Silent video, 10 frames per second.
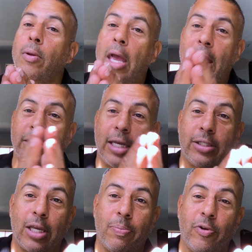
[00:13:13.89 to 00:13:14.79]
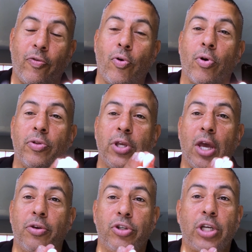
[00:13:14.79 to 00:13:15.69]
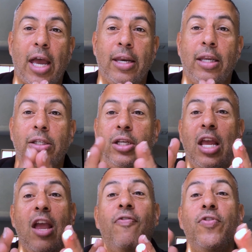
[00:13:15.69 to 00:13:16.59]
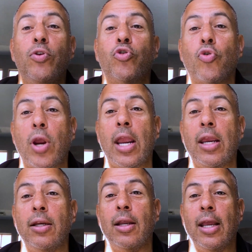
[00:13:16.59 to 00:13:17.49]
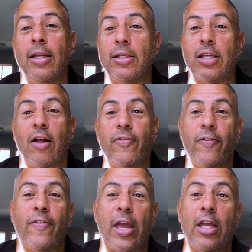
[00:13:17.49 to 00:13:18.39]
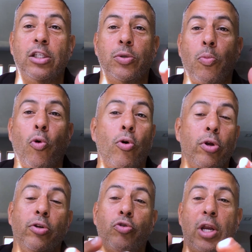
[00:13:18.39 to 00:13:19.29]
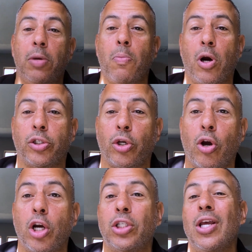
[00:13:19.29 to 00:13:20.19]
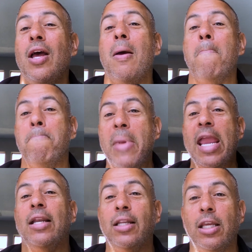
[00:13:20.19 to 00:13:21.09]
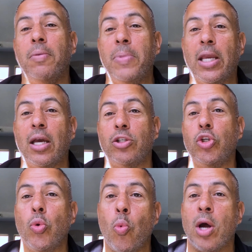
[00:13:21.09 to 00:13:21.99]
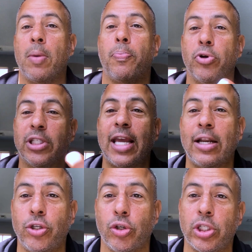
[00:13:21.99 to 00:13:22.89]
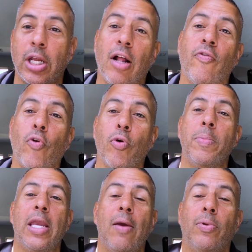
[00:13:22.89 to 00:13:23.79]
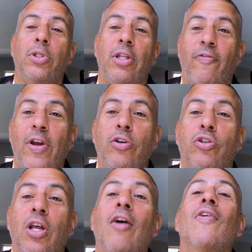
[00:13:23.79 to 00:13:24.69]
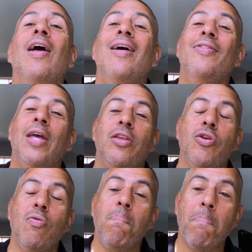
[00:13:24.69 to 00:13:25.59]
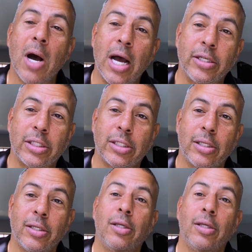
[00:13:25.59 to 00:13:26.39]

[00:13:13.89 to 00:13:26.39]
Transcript: As I said before, the other side is, if you train in self-defense or you train in martial arts mainly because you want to protect yourself or be able to defend yourself, then you must